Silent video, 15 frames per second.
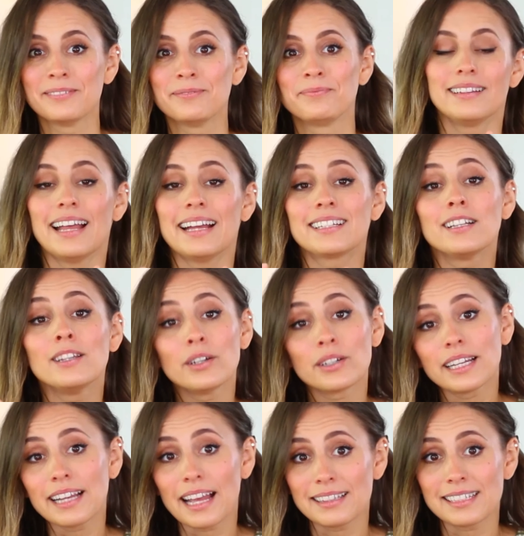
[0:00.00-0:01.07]
Like
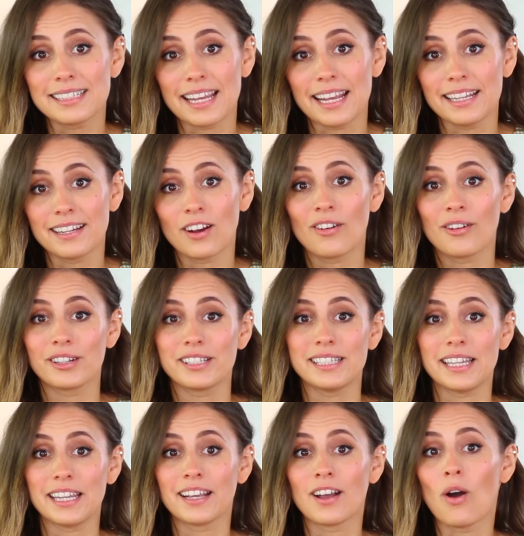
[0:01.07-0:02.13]
looking at the data or seeing,